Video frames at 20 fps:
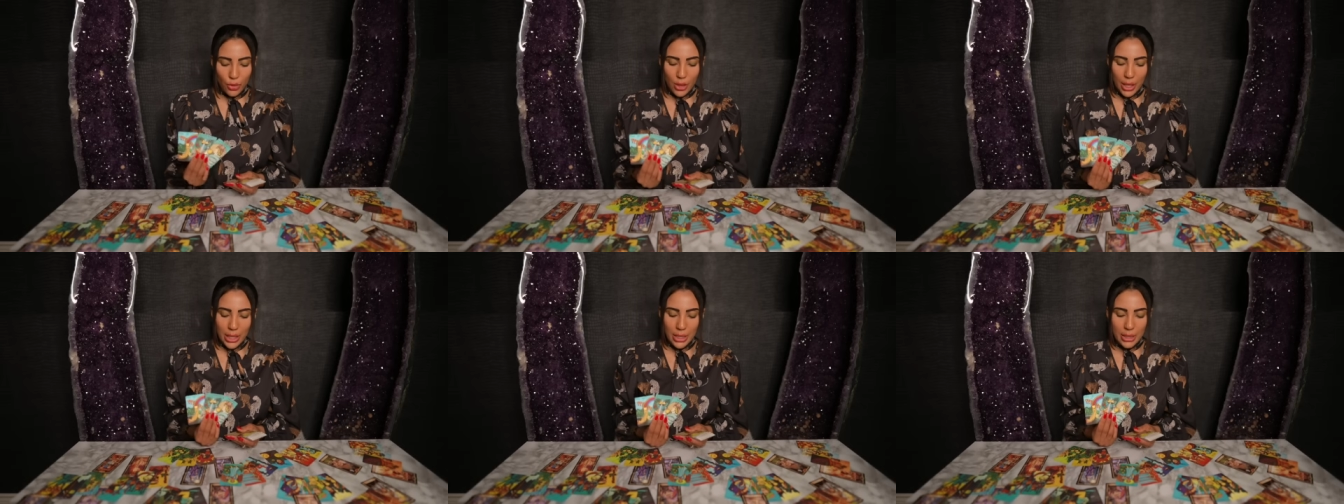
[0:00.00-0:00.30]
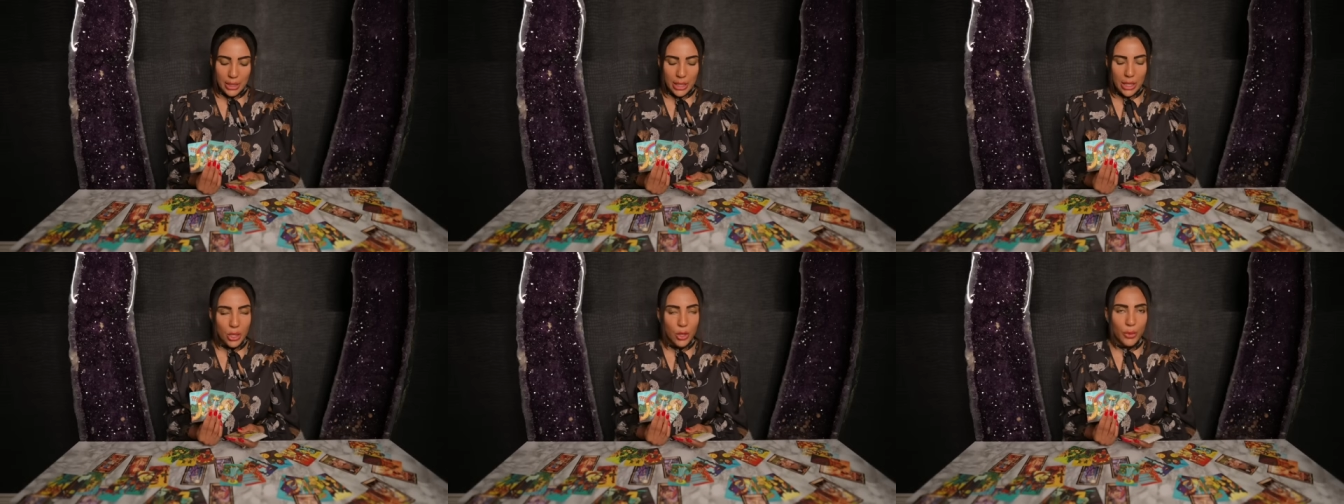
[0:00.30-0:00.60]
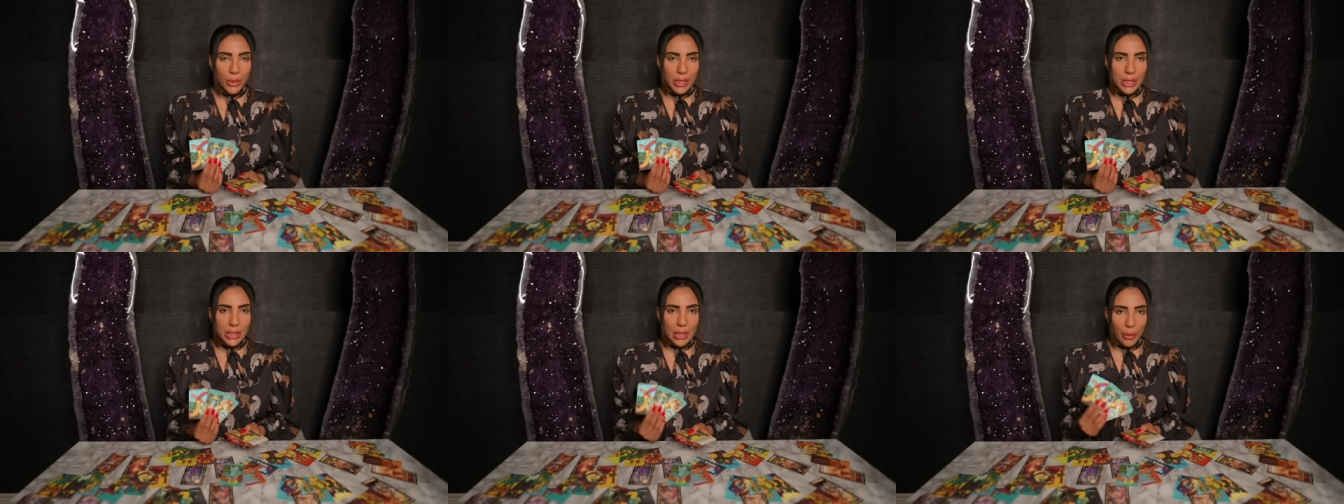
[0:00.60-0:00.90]
They see
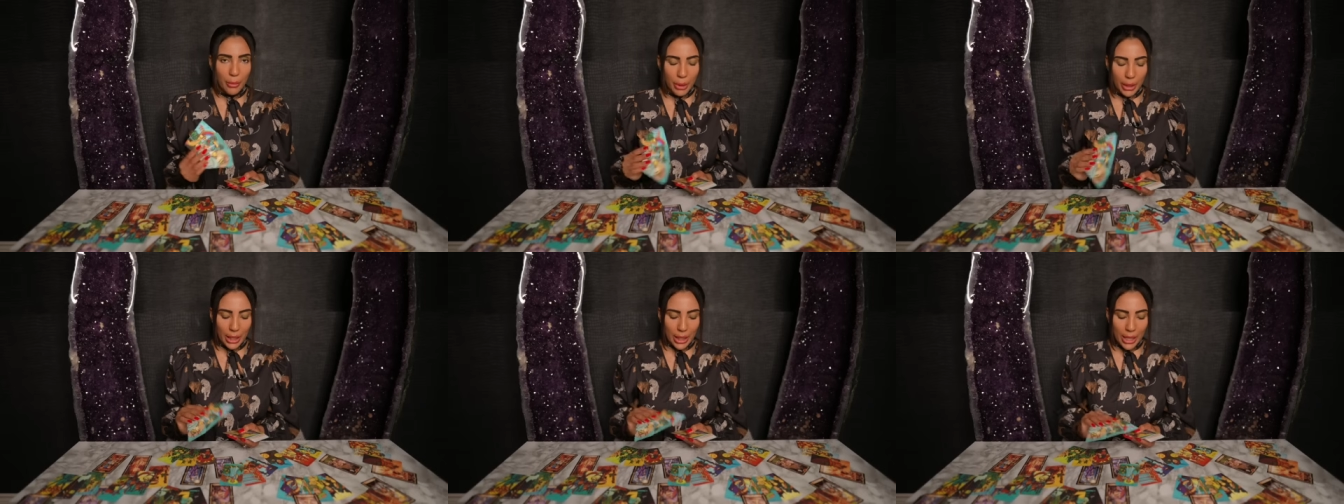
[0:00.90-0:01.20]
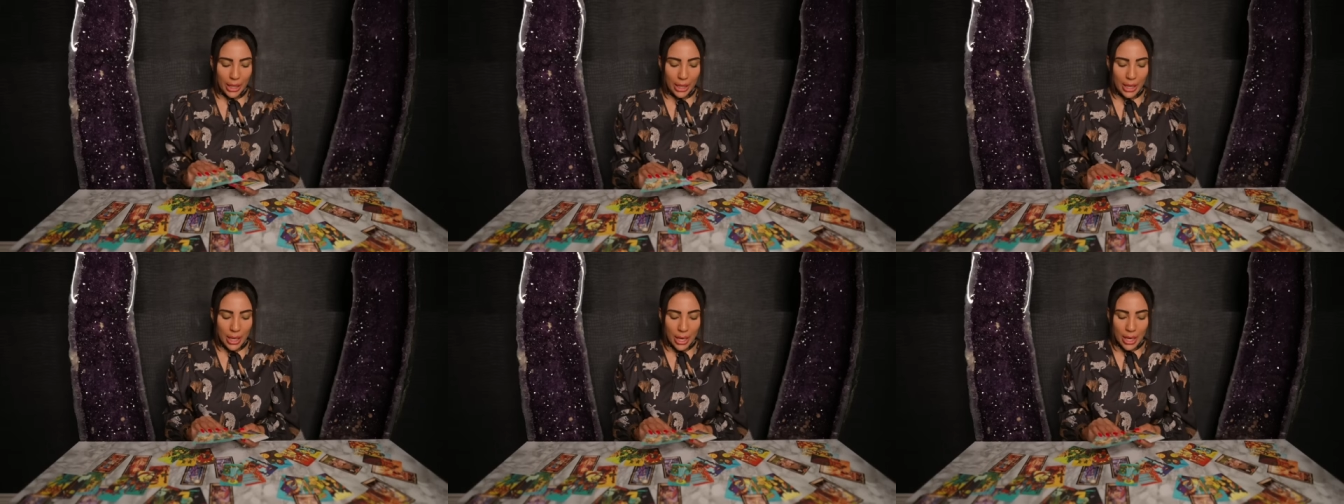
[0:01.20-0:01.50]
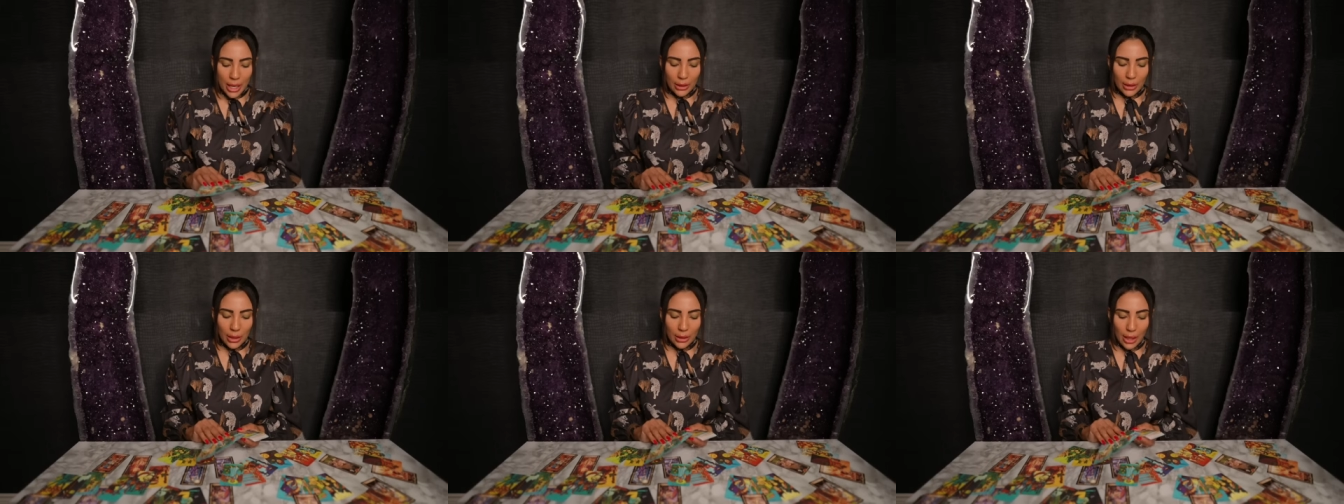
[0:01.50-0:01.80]
you as somebody
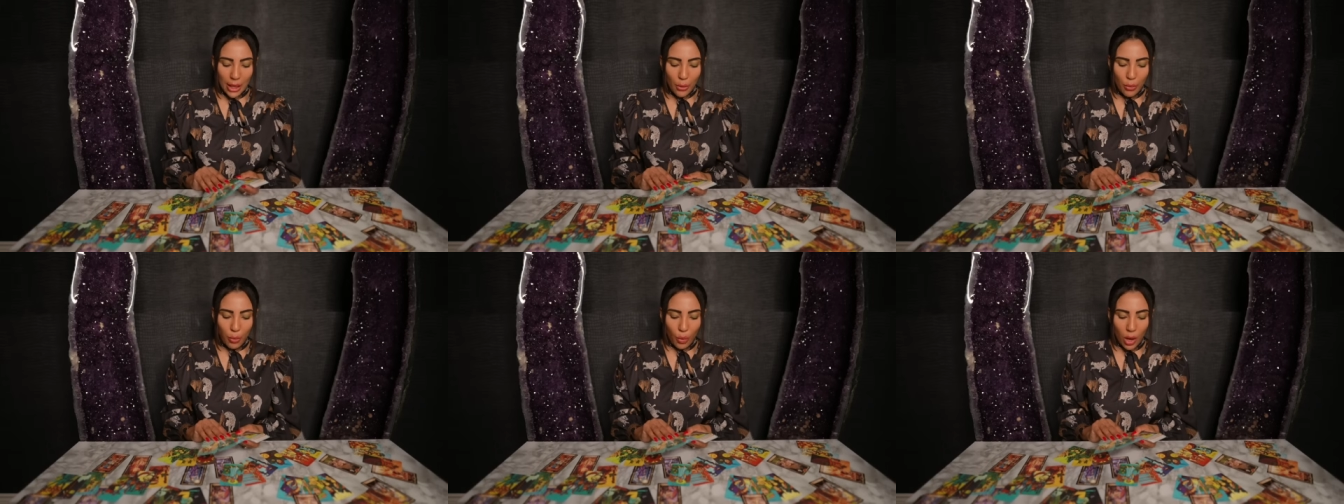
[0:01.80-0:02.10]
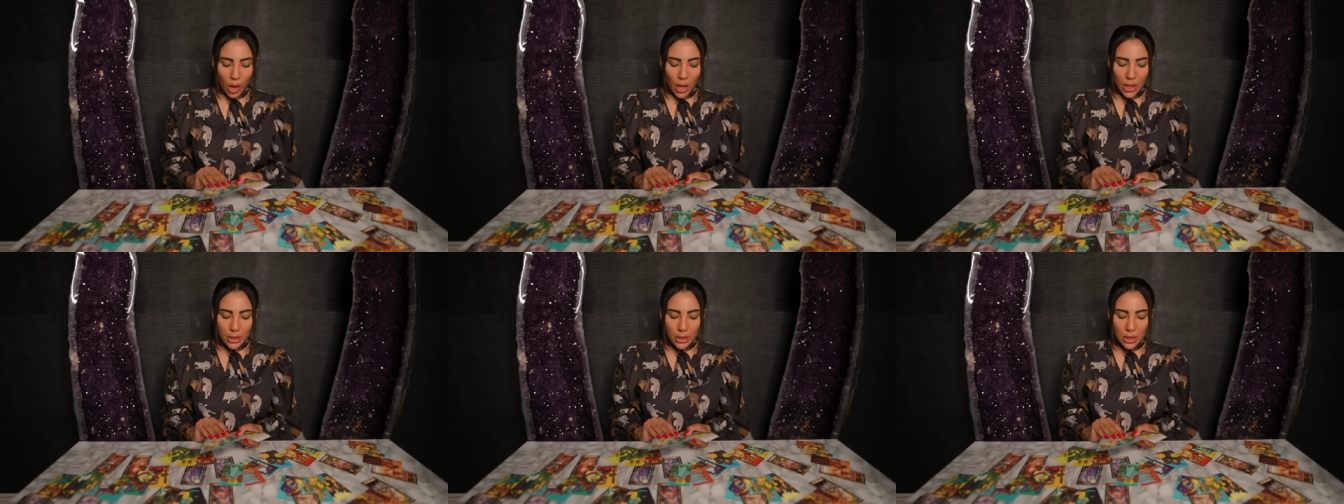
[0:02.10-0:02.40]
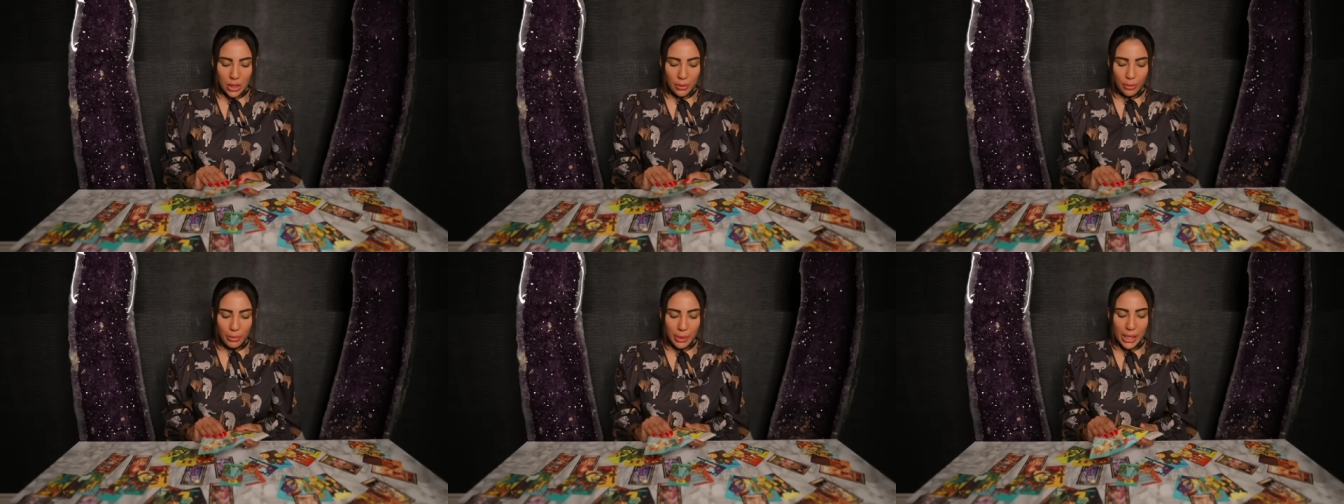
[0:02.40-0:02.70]
that they want
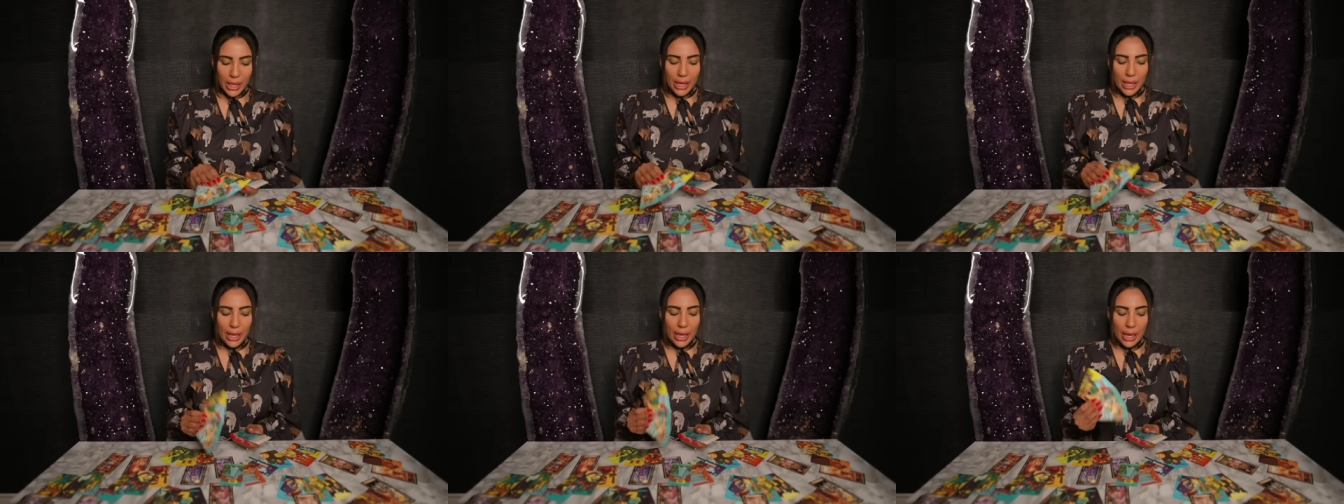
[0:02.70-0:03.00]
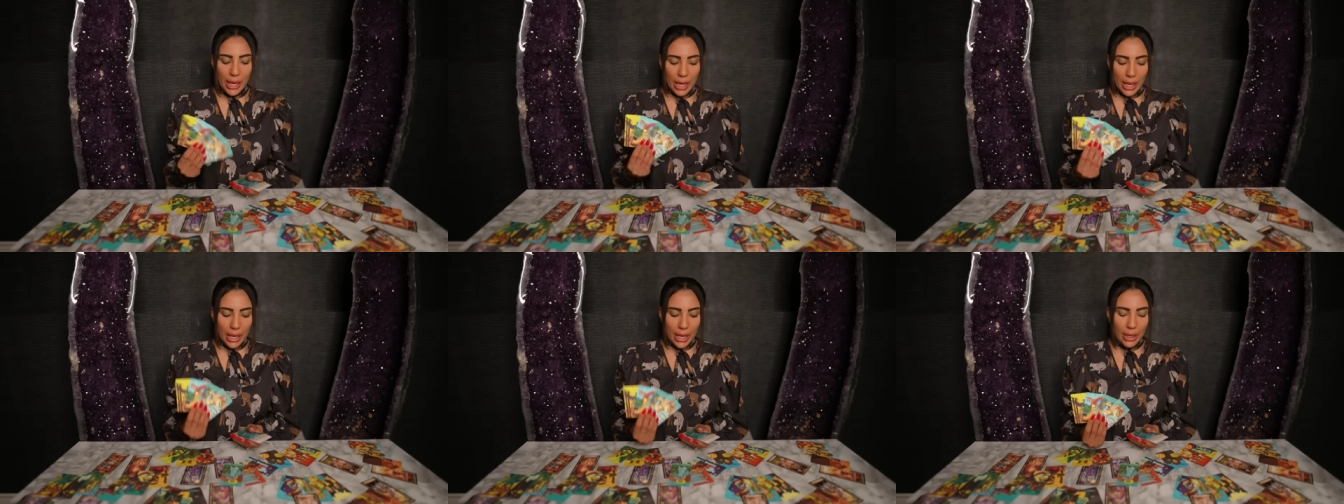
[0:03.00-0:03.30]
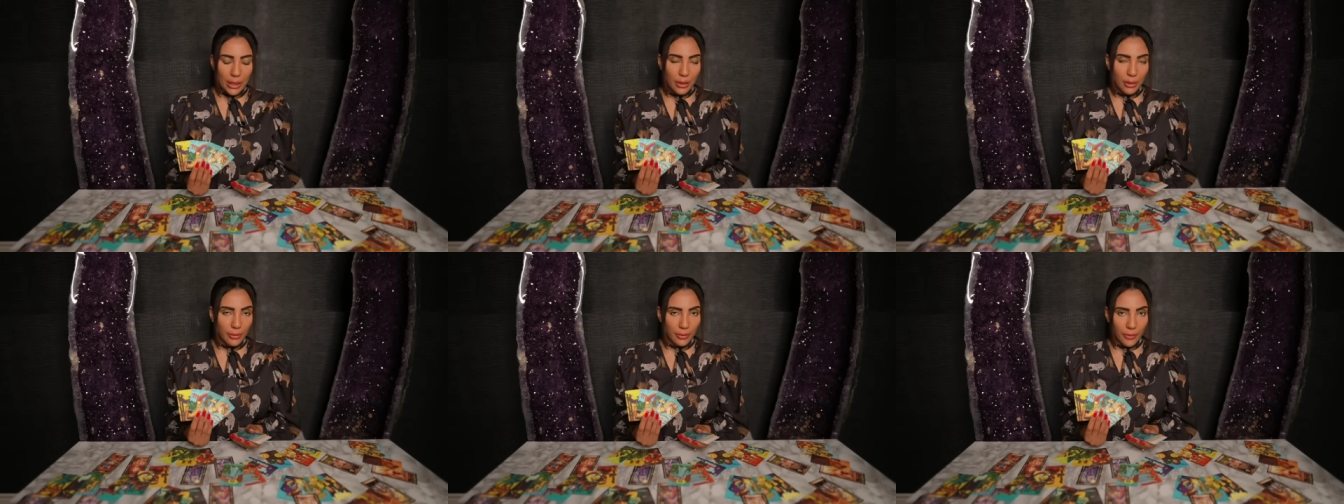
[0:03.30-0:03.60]
to be
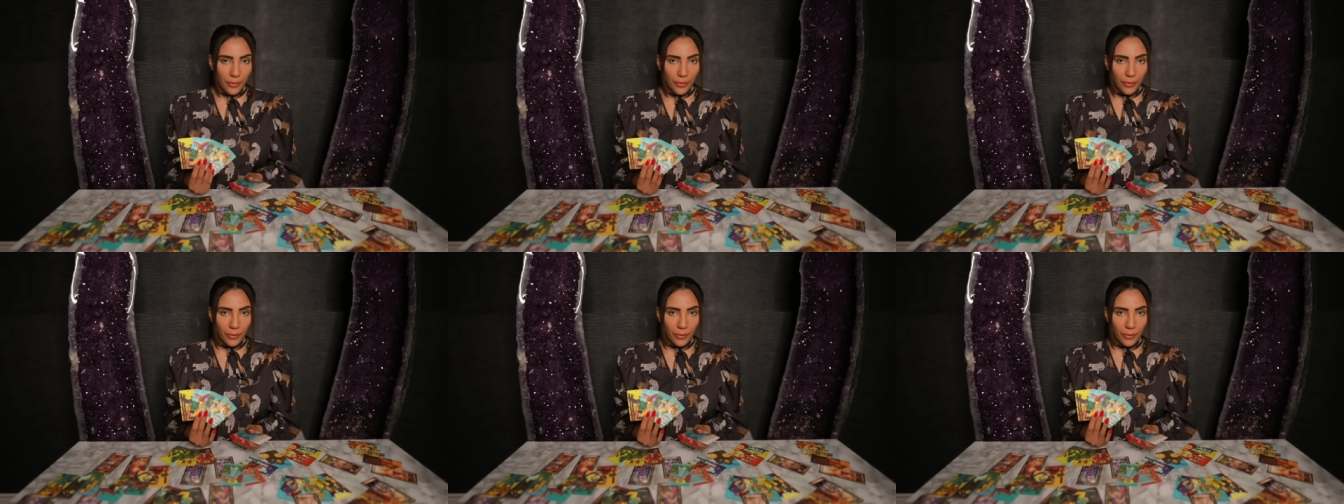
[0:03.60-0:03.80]
in